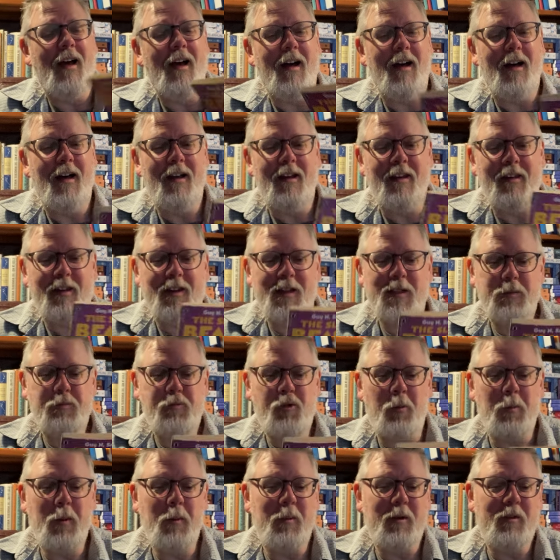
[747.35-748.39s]
And it's
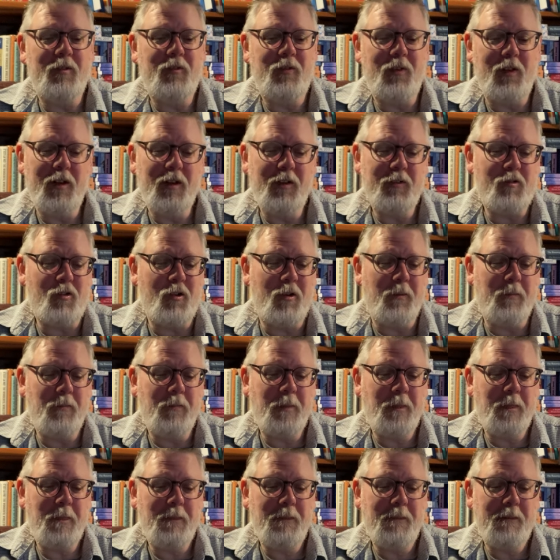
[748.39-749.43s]
probably my favourite.
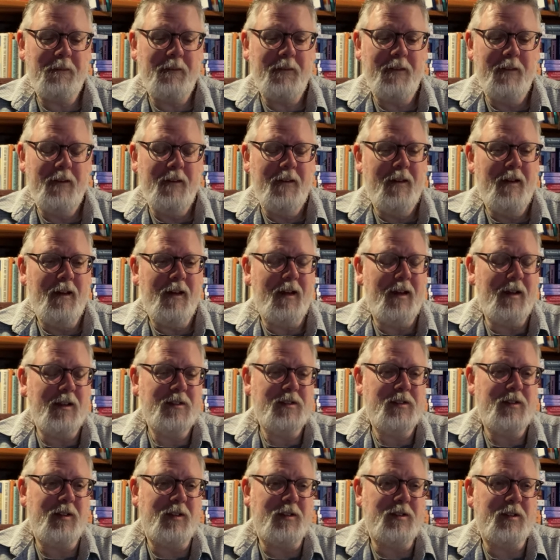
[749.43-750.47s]

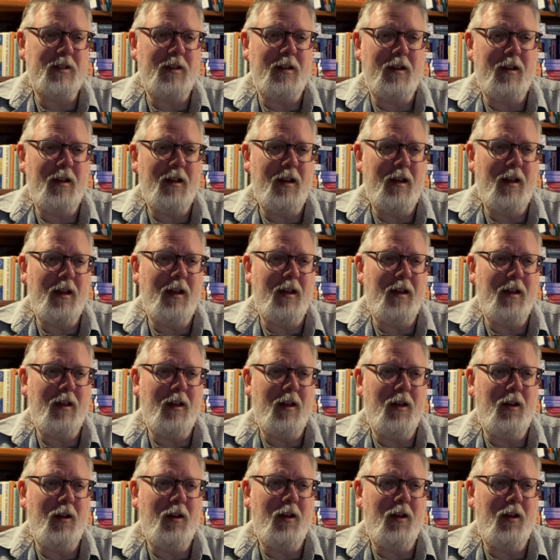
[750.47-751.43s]
It's just a